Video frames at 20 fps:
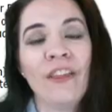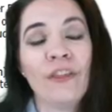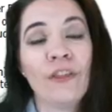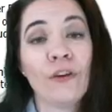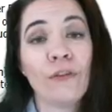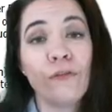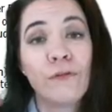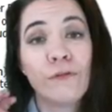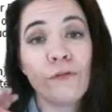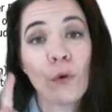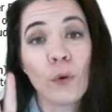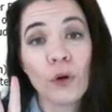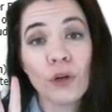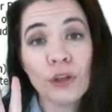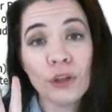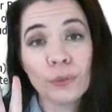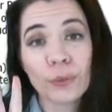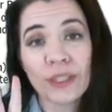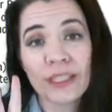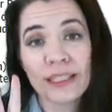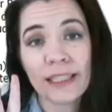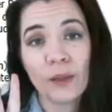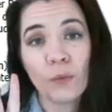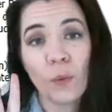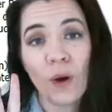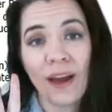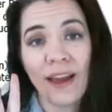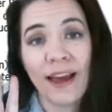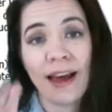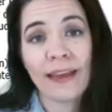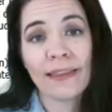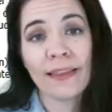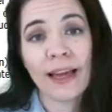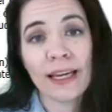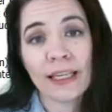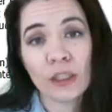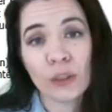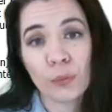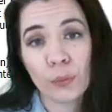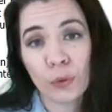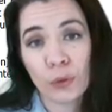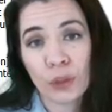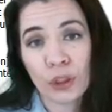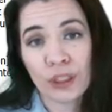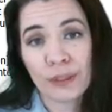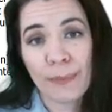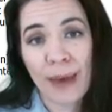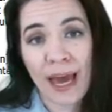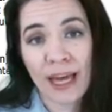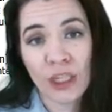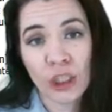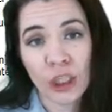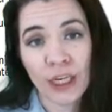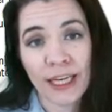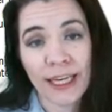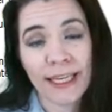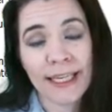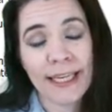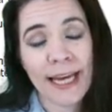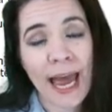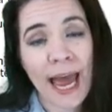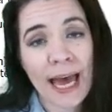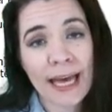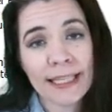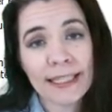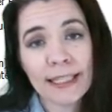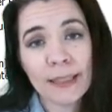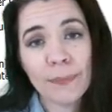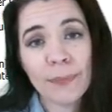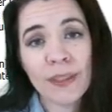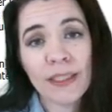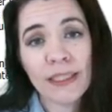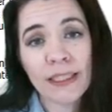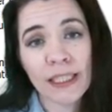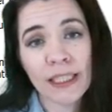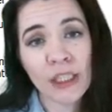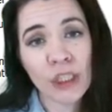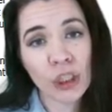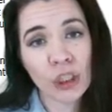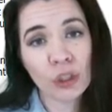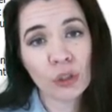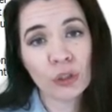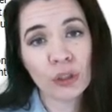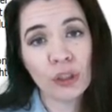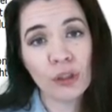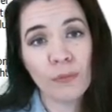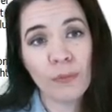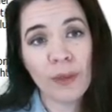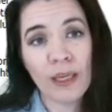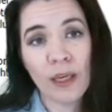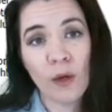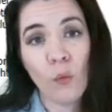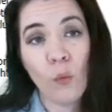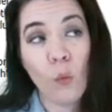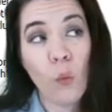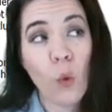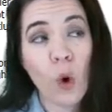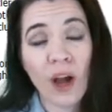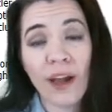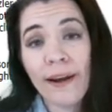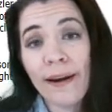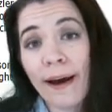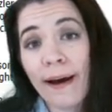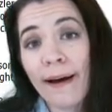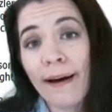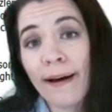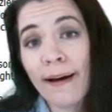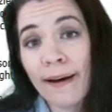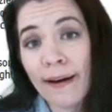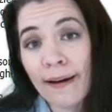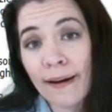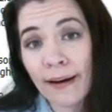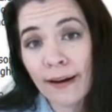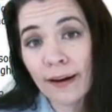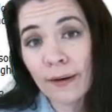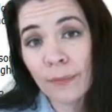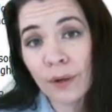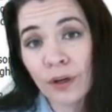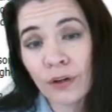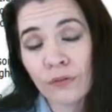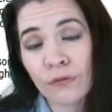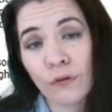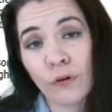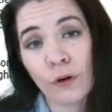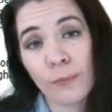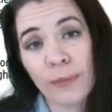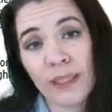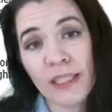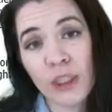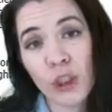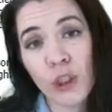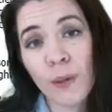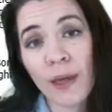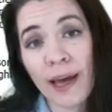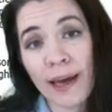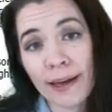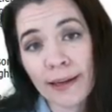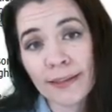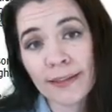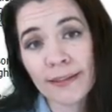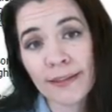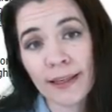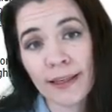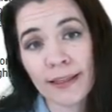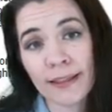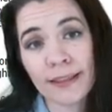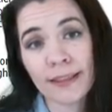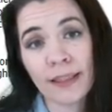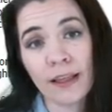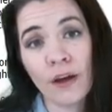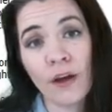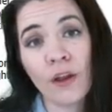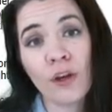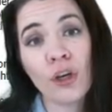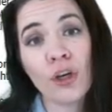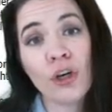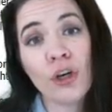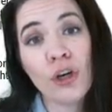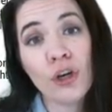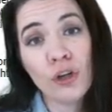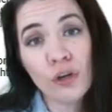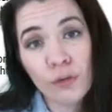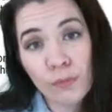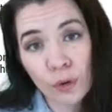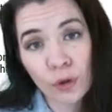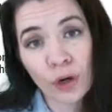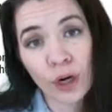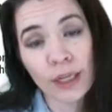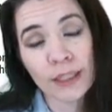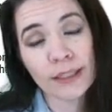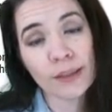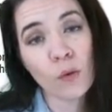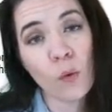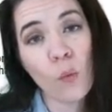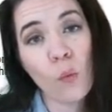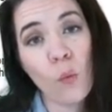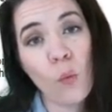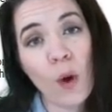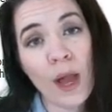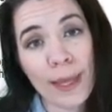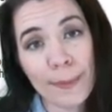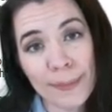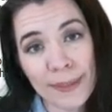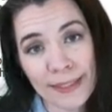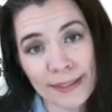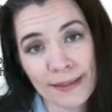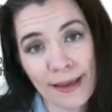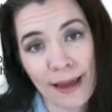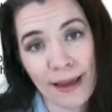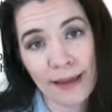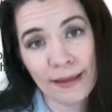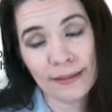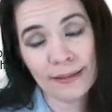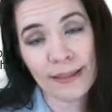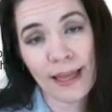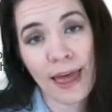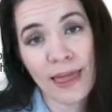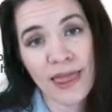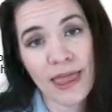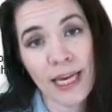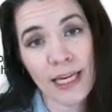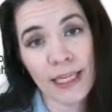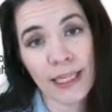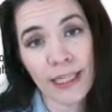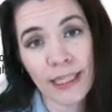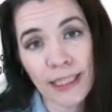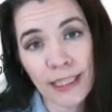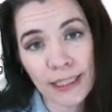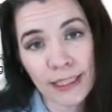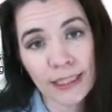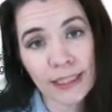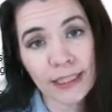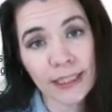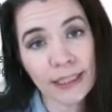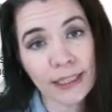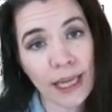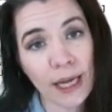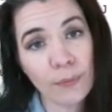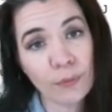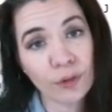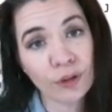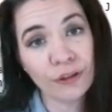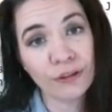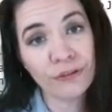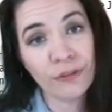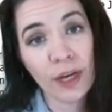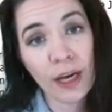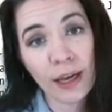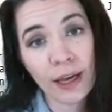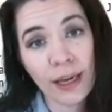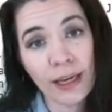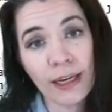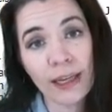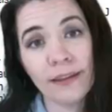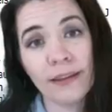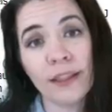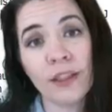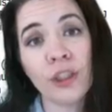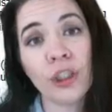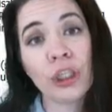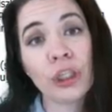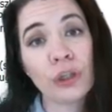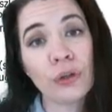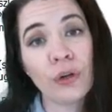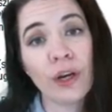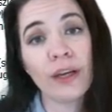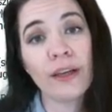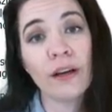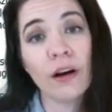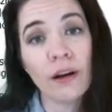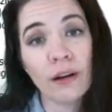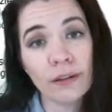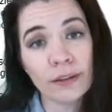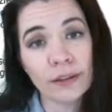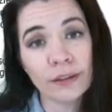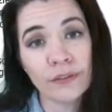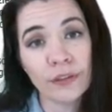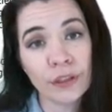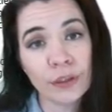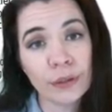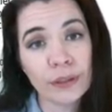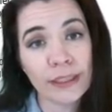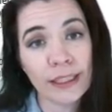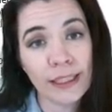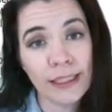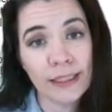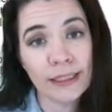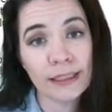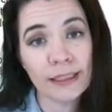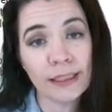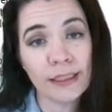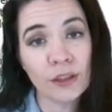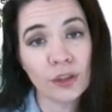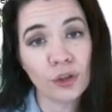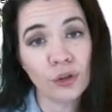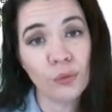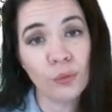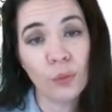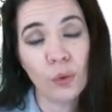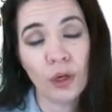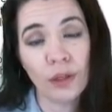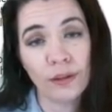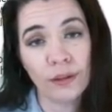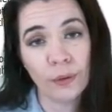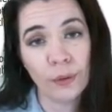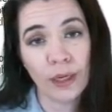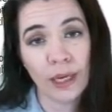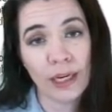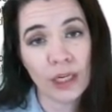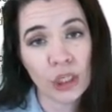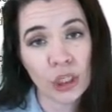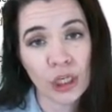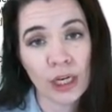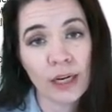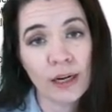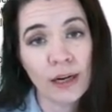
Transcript: The fourth reason why I liked RootsMagic, it has the potential to be one hub for me to access numerous websites and the hints that they provide, and then curate all of those hints into one location.